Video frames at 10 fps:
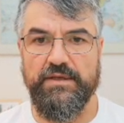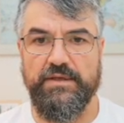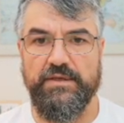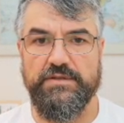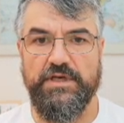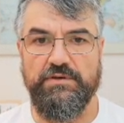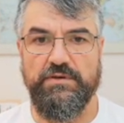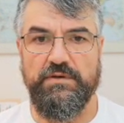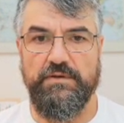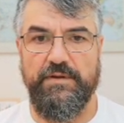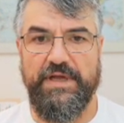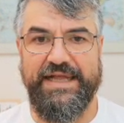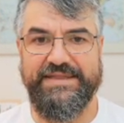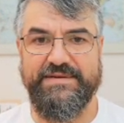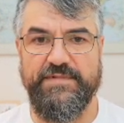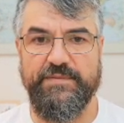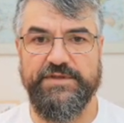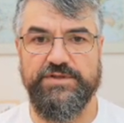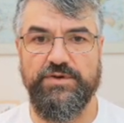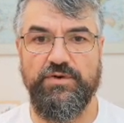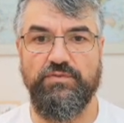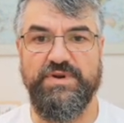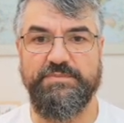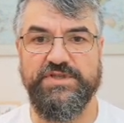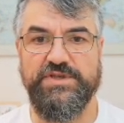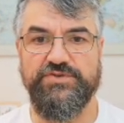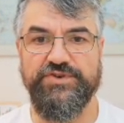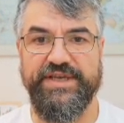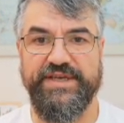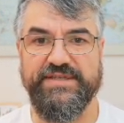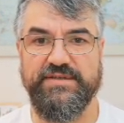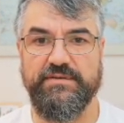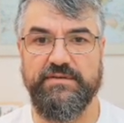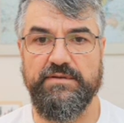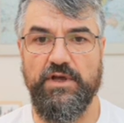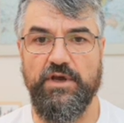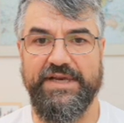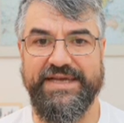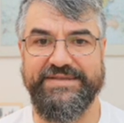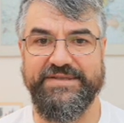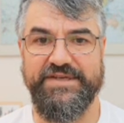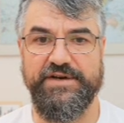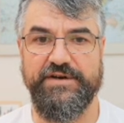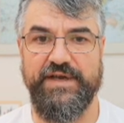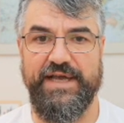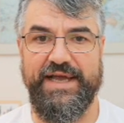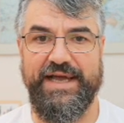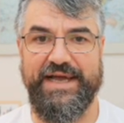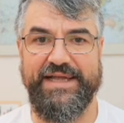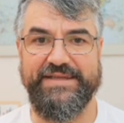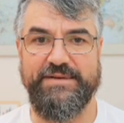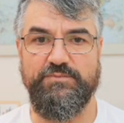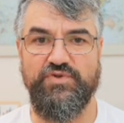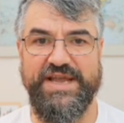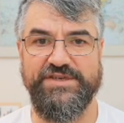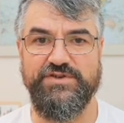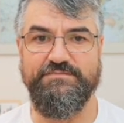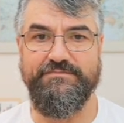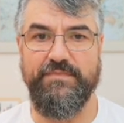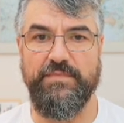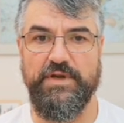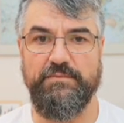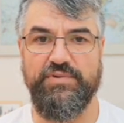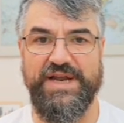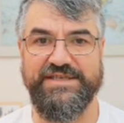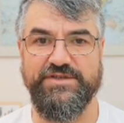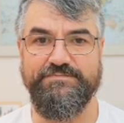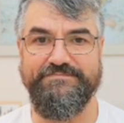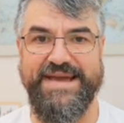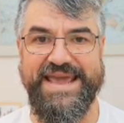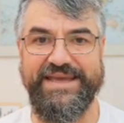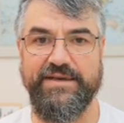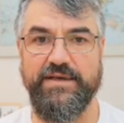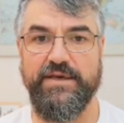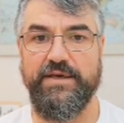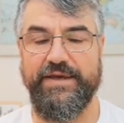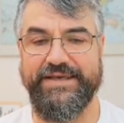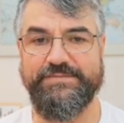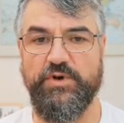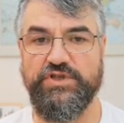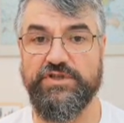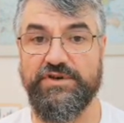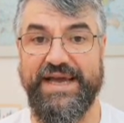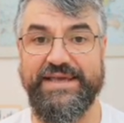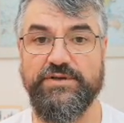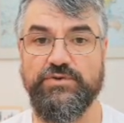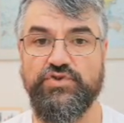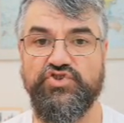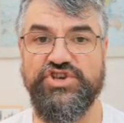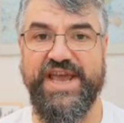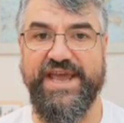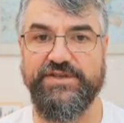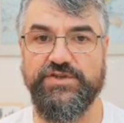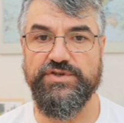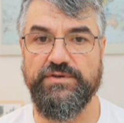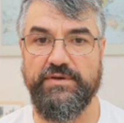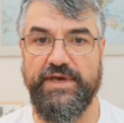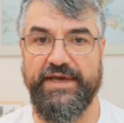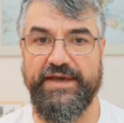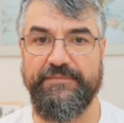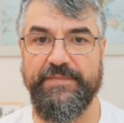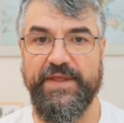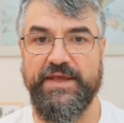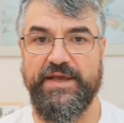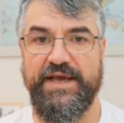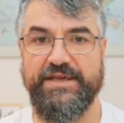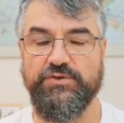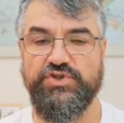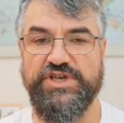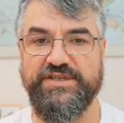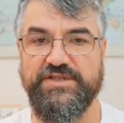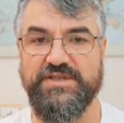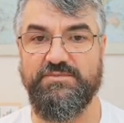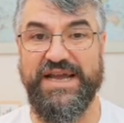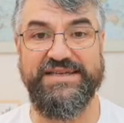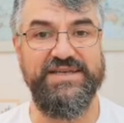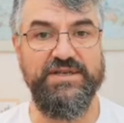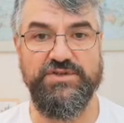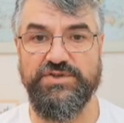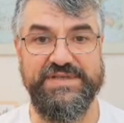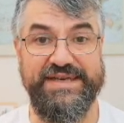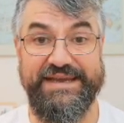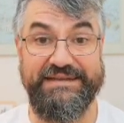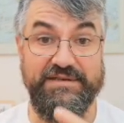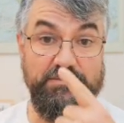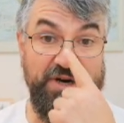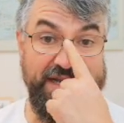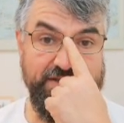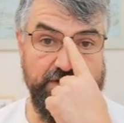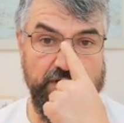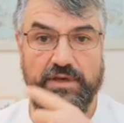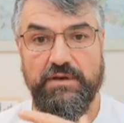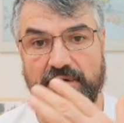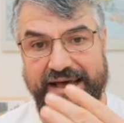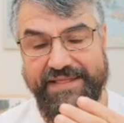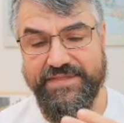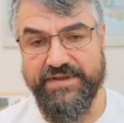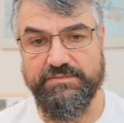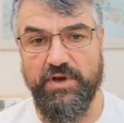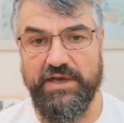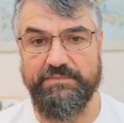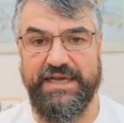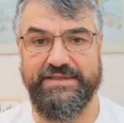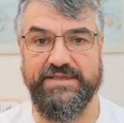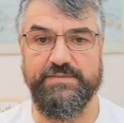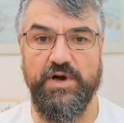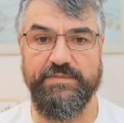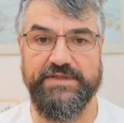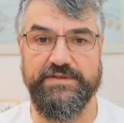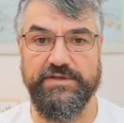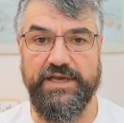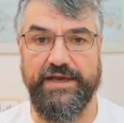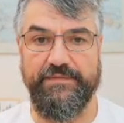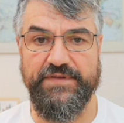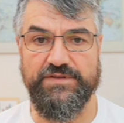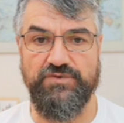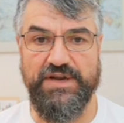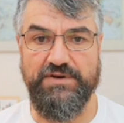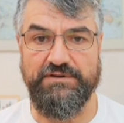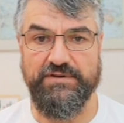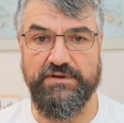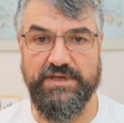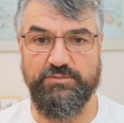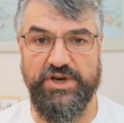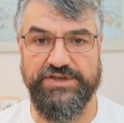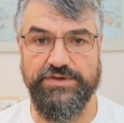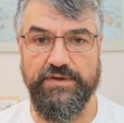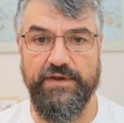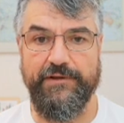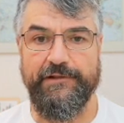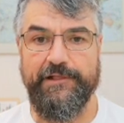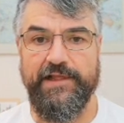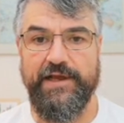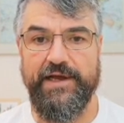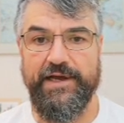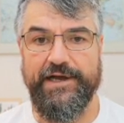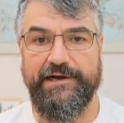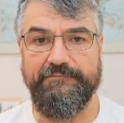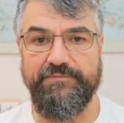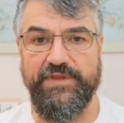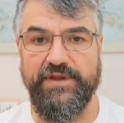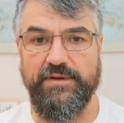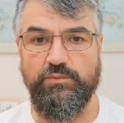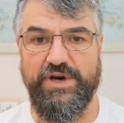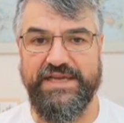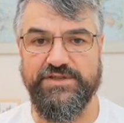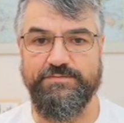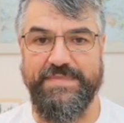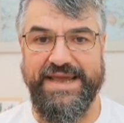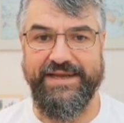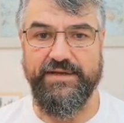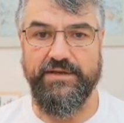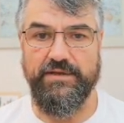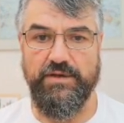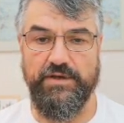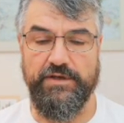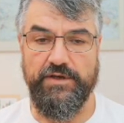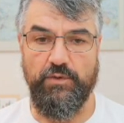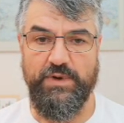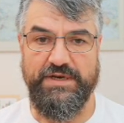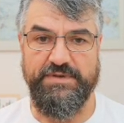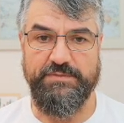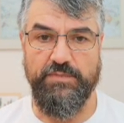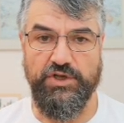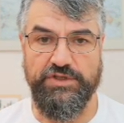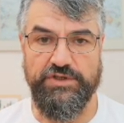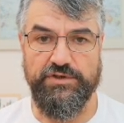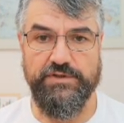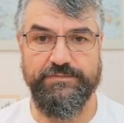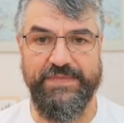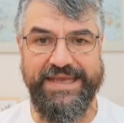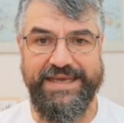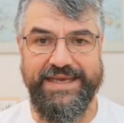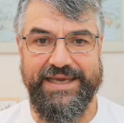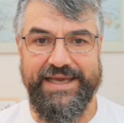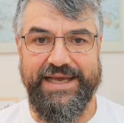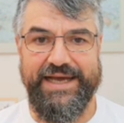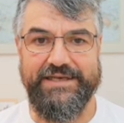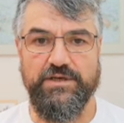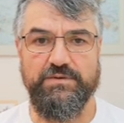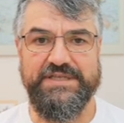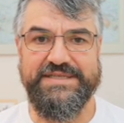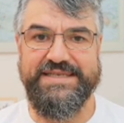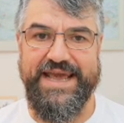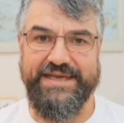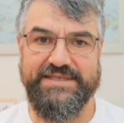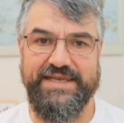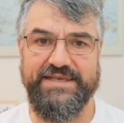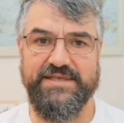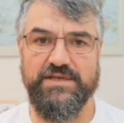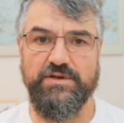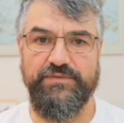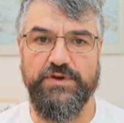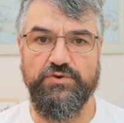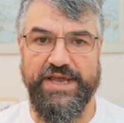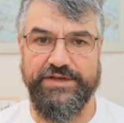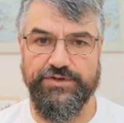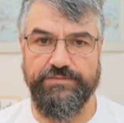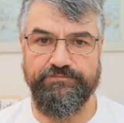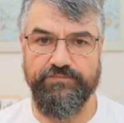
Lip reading: So at the moment, repository is connected here, and the branch main is monitored. I could change this branch. I could use any other branch, At this moment, this regular expression branch main will be monitored. And look what's next. Next is configuration.